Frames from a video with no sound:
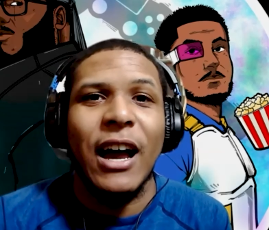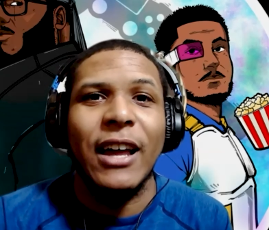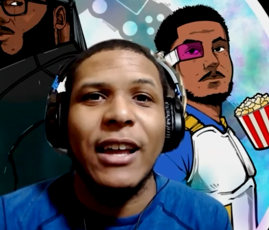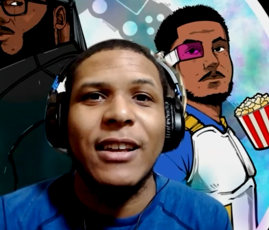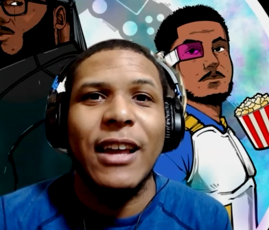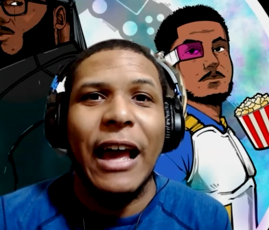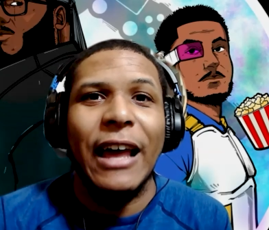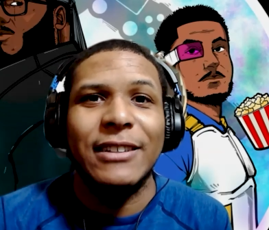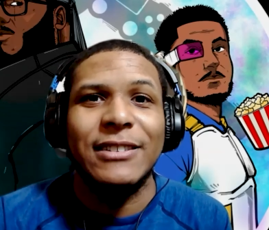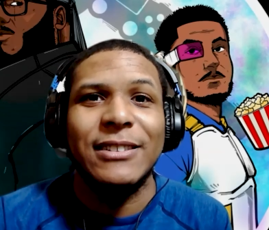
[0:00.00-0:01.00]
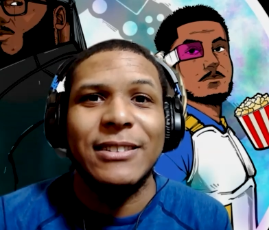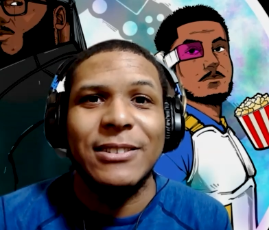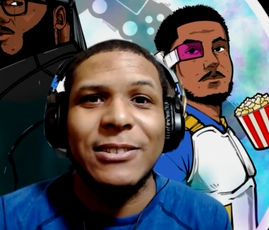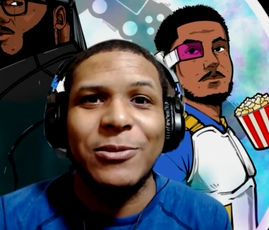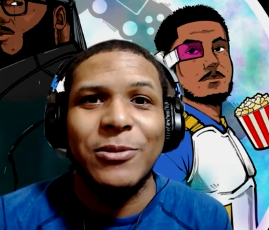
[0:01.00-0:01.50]
Speaker 1: die in season
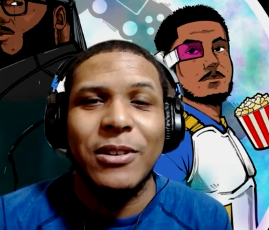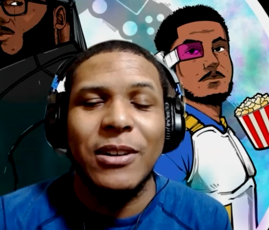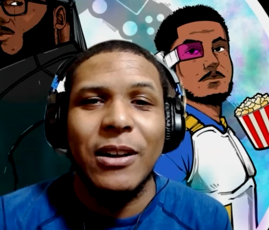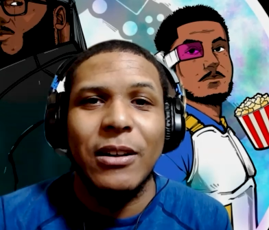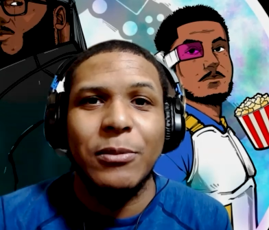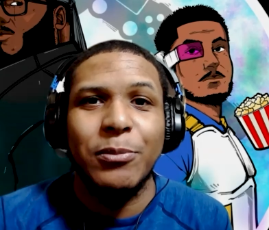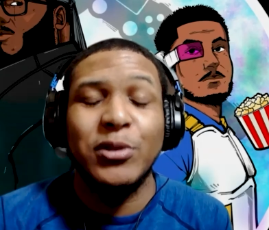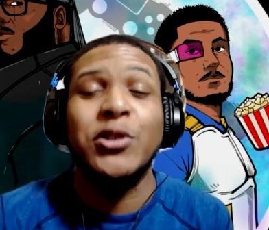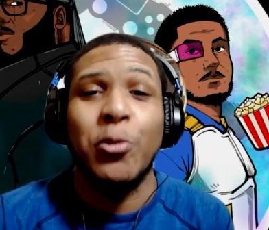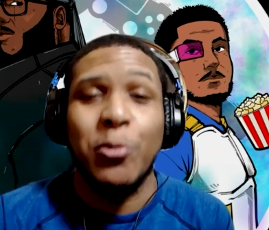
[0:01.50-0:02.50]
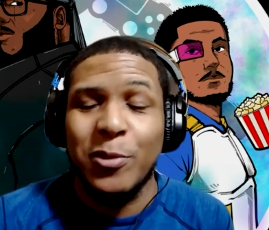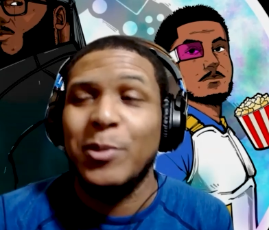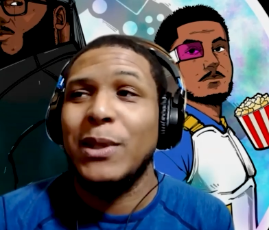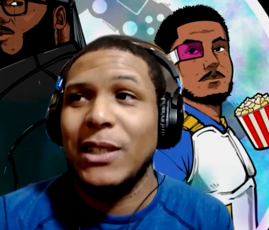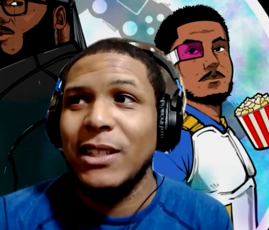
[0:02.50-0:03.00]
two,
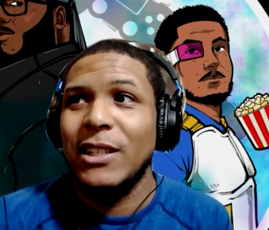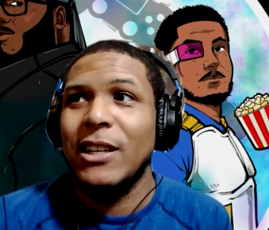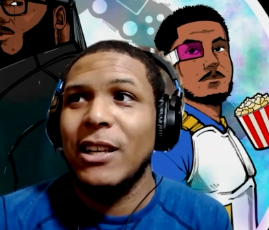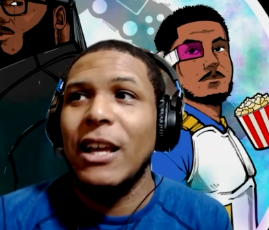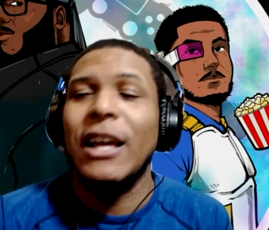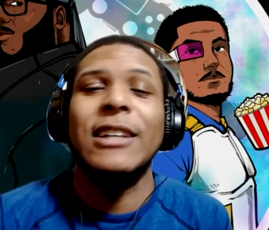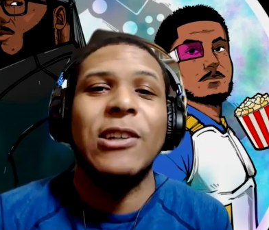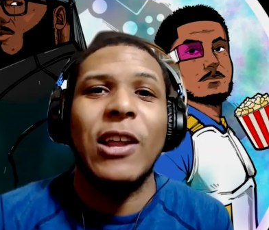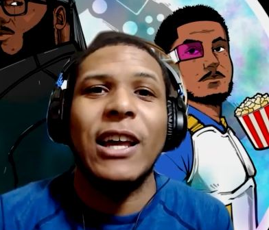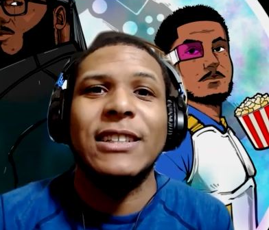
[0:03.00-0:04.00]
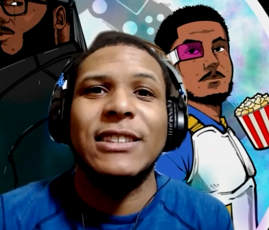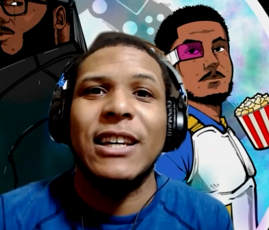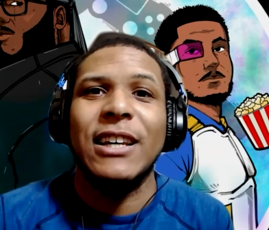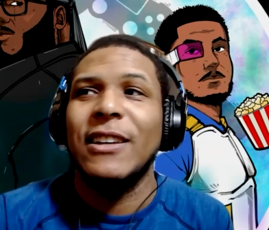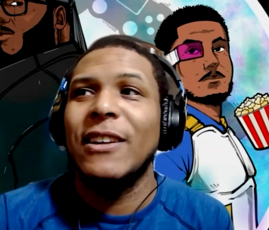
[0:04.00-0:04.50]
presumably. That's all I can yeah,
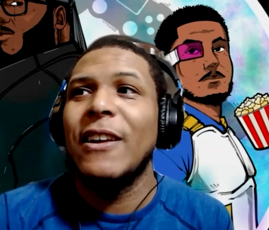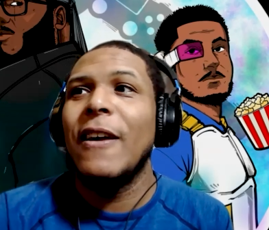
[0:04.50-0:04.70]
say. You